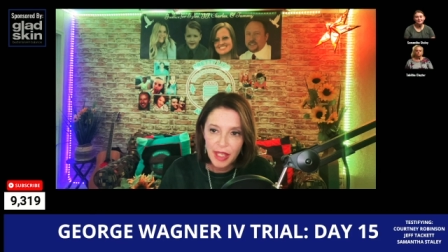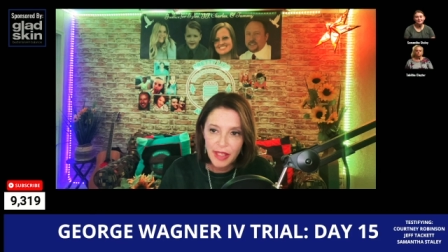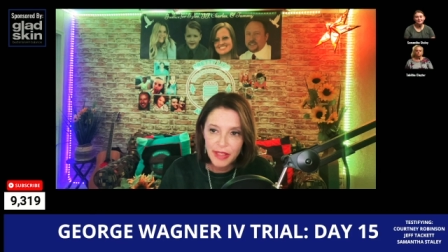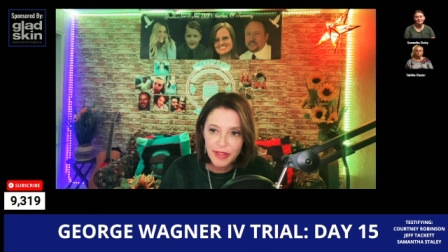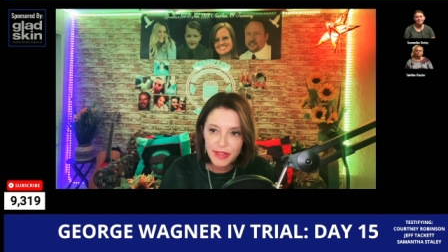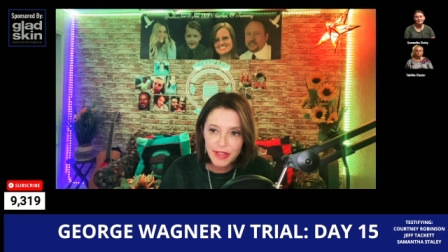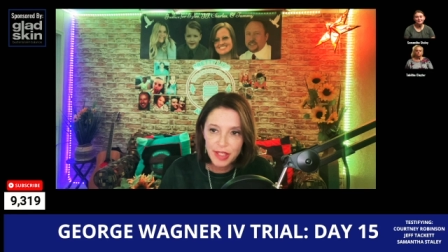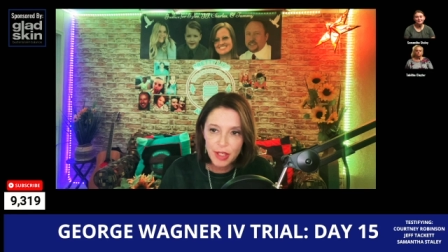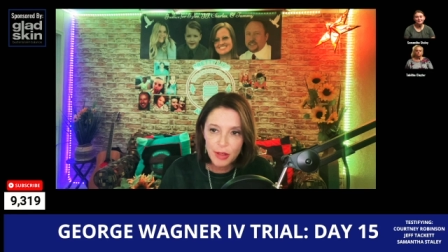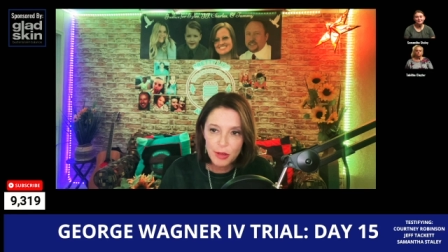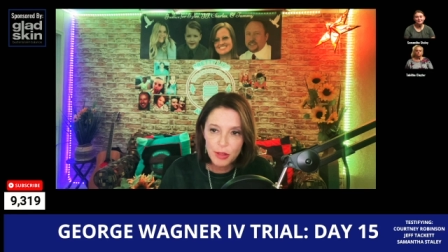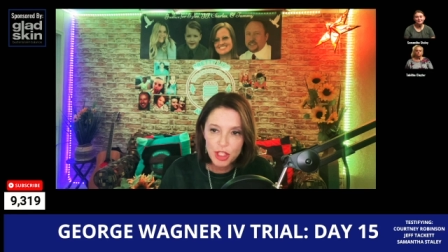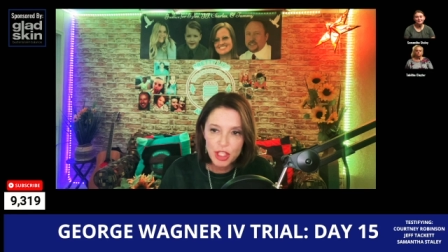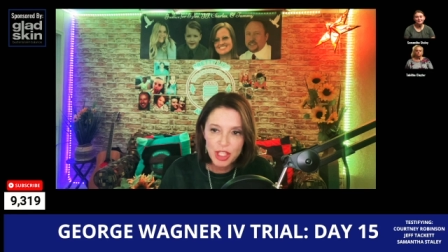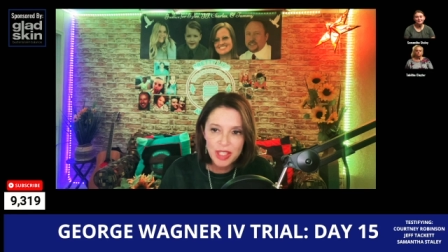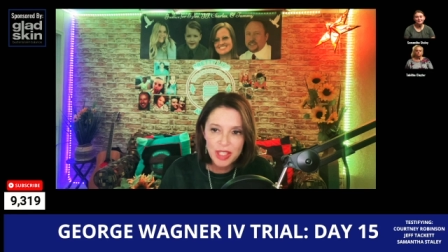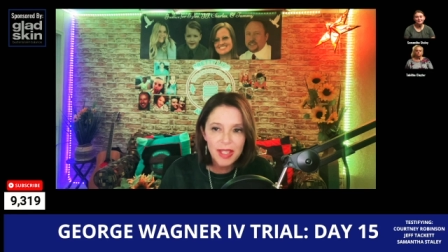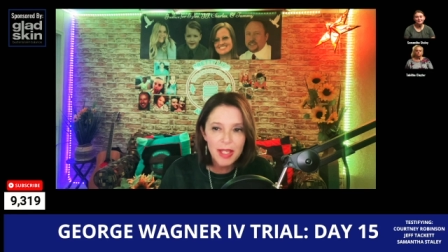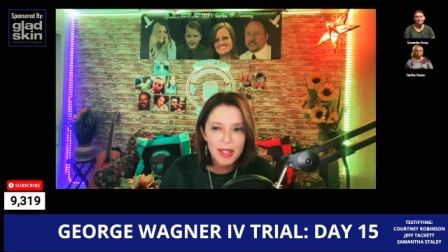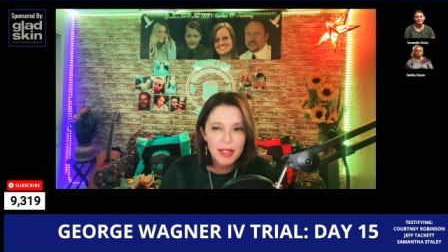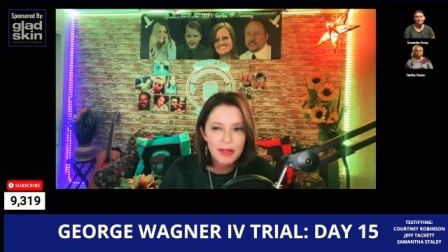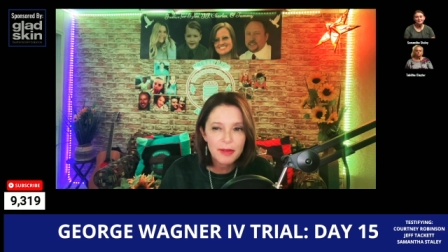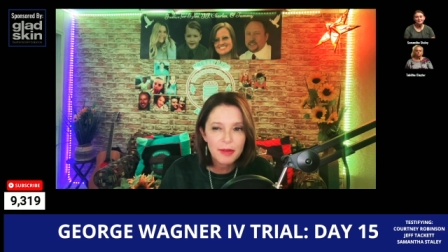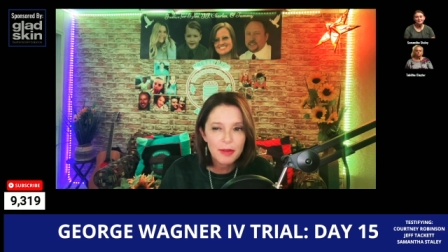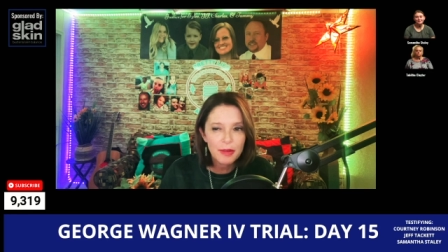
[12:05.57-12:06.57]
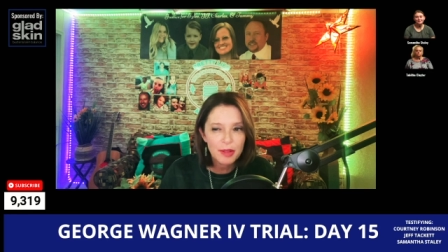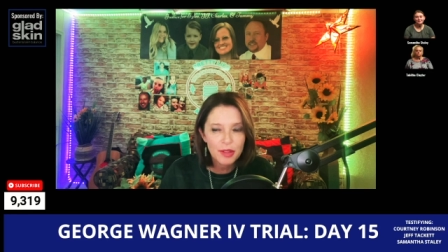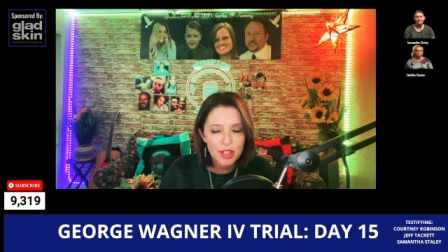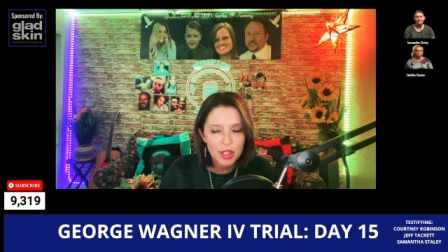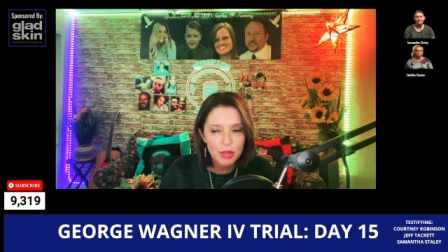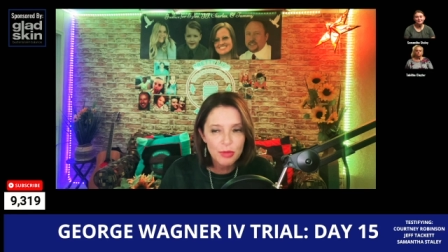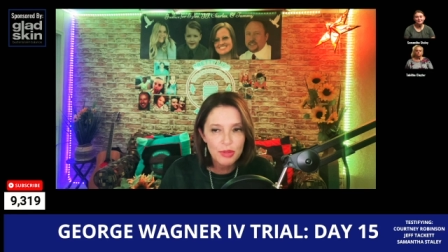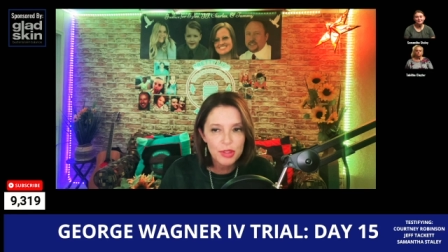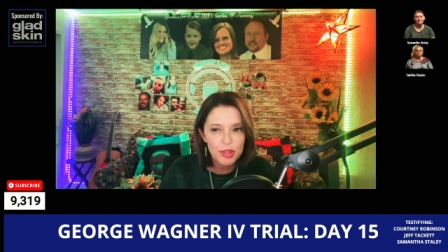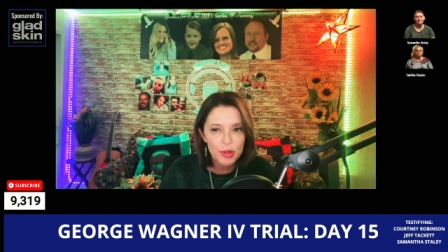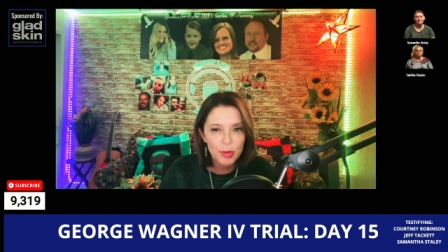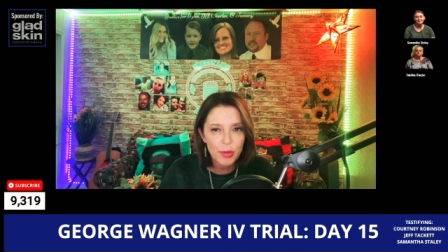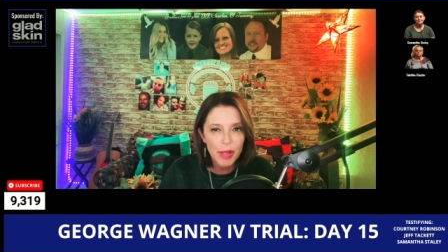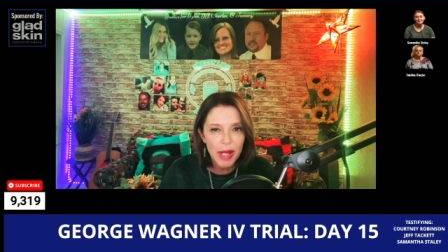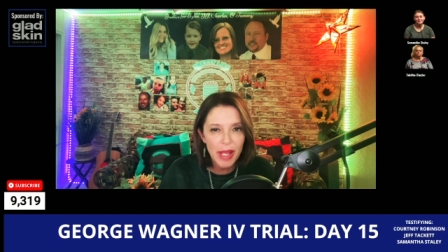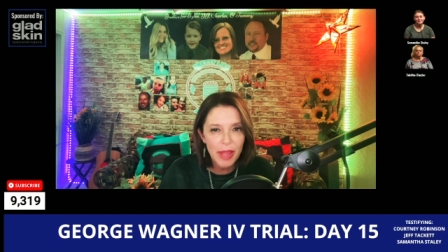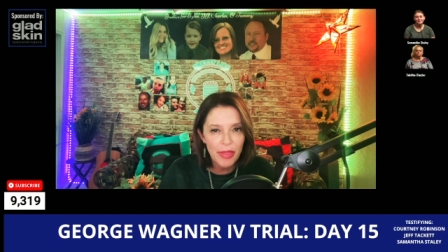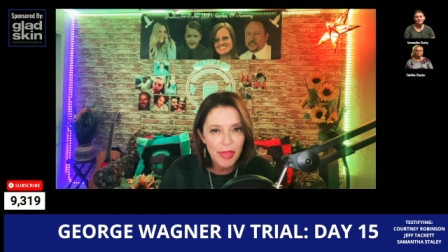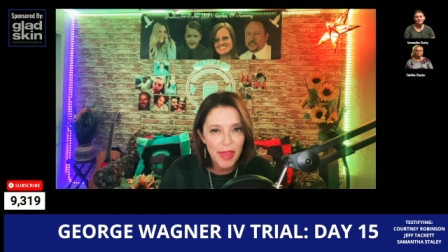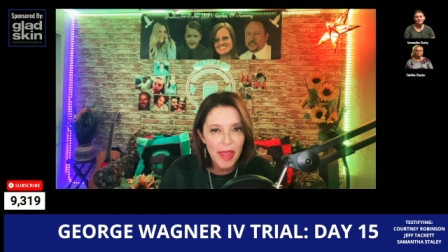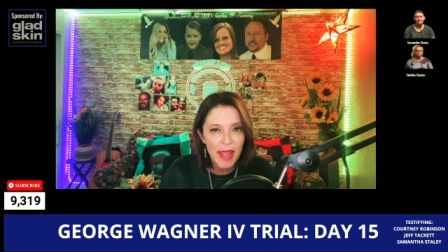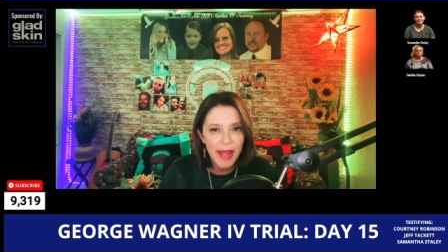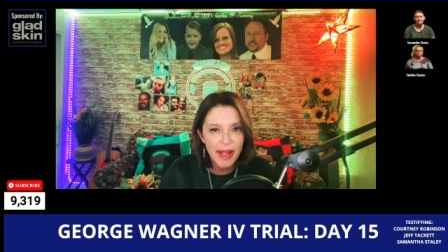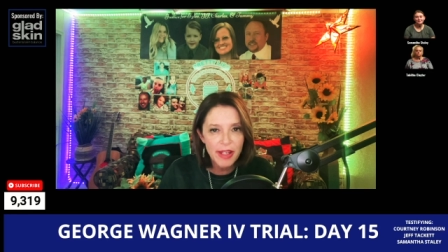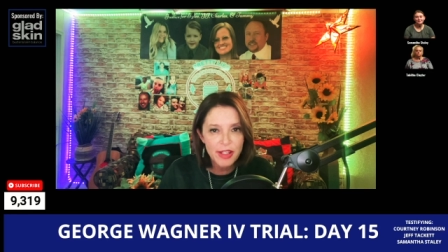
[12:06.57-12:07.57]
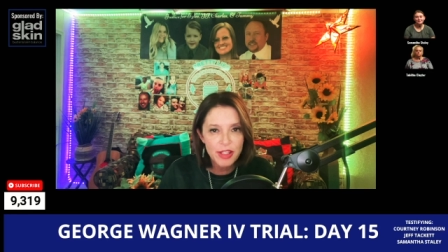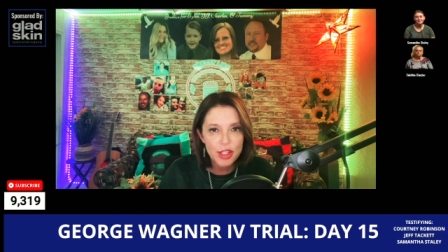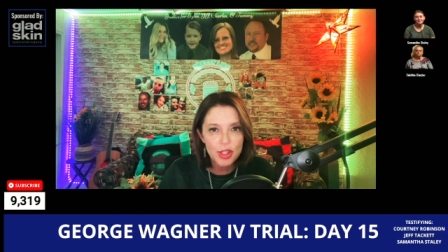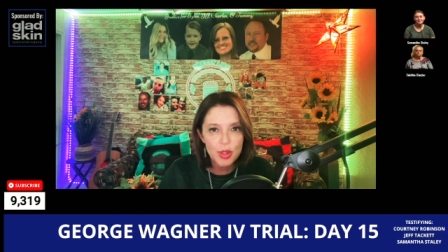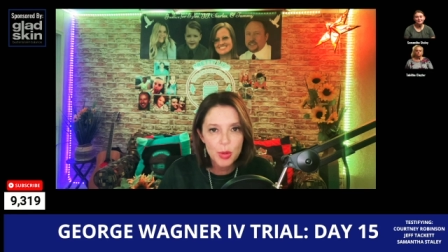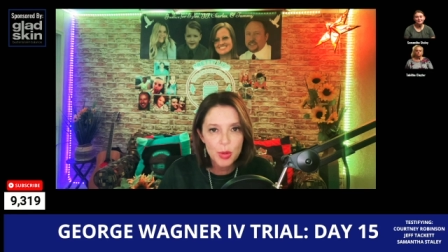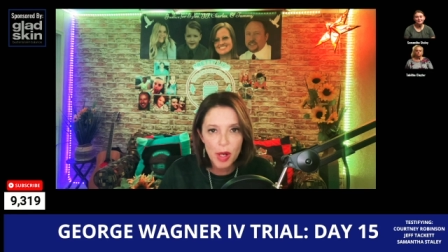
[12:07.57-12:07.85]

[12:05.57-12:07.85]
So she said she was around the age of